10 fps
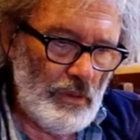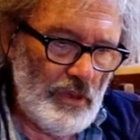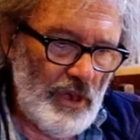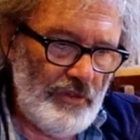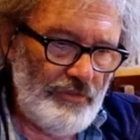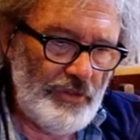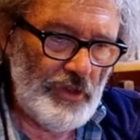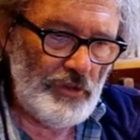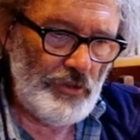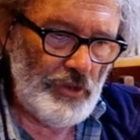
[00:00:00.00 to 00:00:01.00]
knife
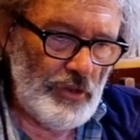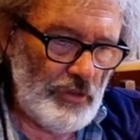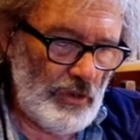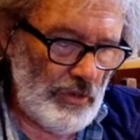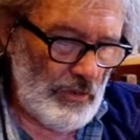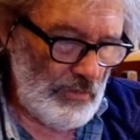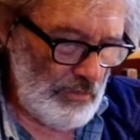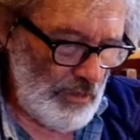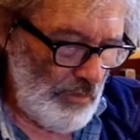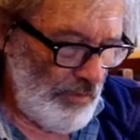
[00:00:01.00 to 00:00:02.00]
things that you
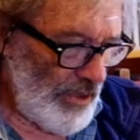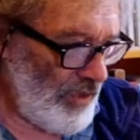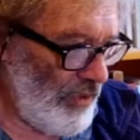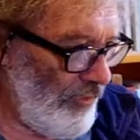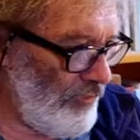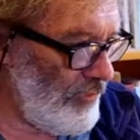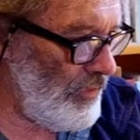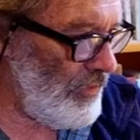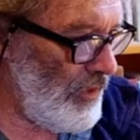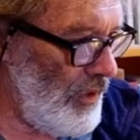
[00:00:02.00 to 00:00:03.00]
can break off
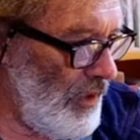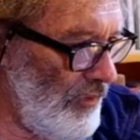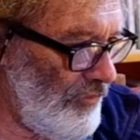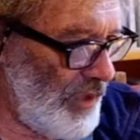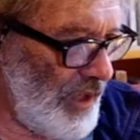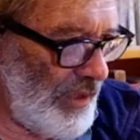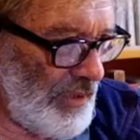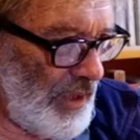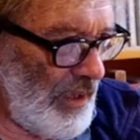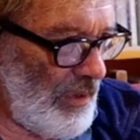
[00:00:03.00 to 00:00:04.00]
for cutting the
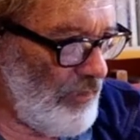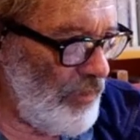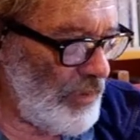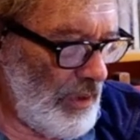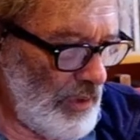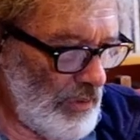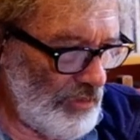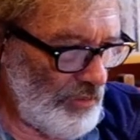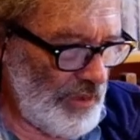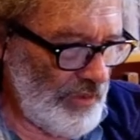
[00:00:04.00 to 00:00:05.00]
cardboard.
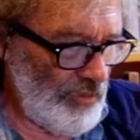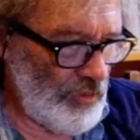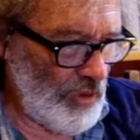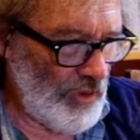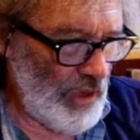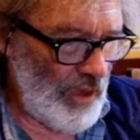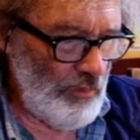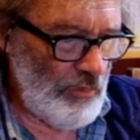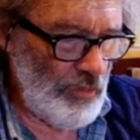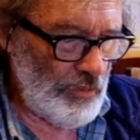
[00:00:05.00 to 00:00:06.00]
Because believe it or not, the
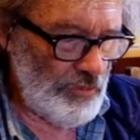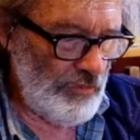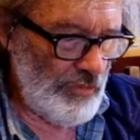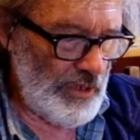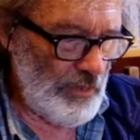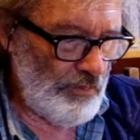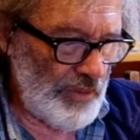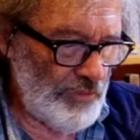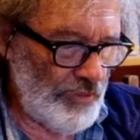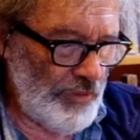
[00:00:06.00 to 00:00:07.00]
cardboard really
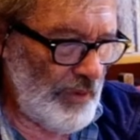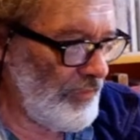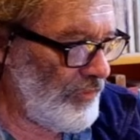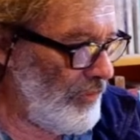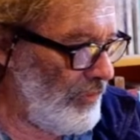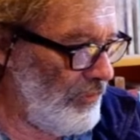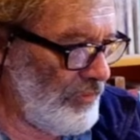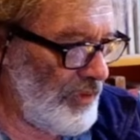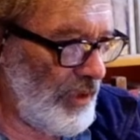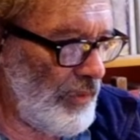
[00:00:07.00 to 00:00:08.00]
blunts knives
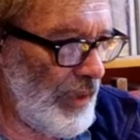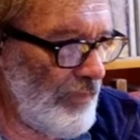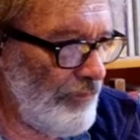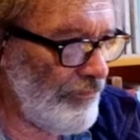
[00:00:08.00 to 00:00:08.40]
pretty quick.